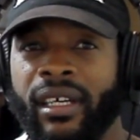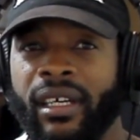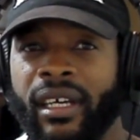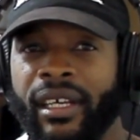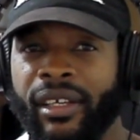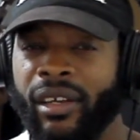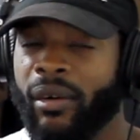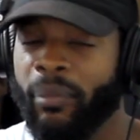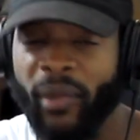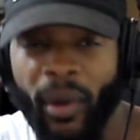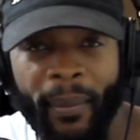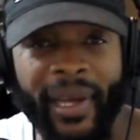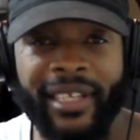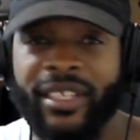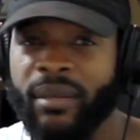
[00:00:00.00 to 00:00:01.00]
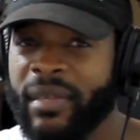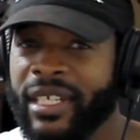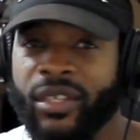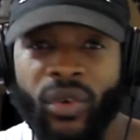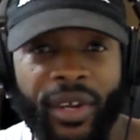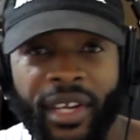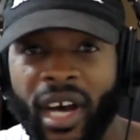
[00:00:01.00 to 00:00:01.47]
Your momentum is
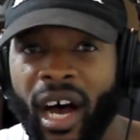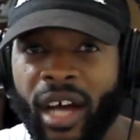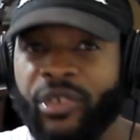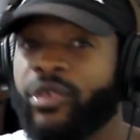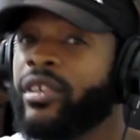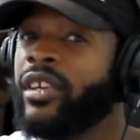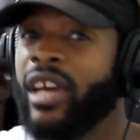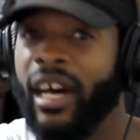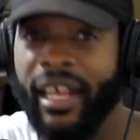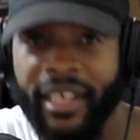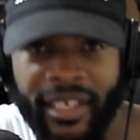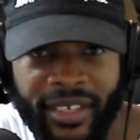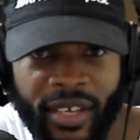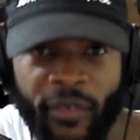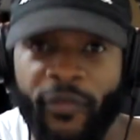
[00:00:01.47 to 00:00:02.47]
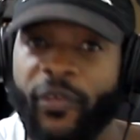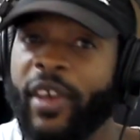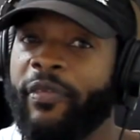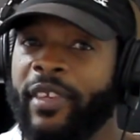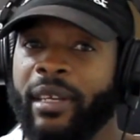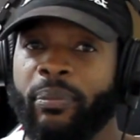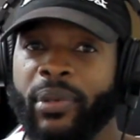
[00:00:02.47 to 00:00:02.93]
on 100, cut it to
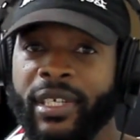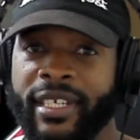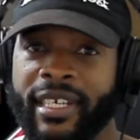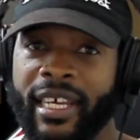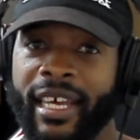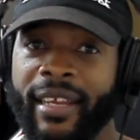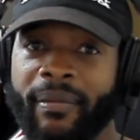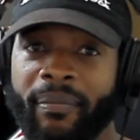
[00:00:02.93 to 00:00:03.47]
50%.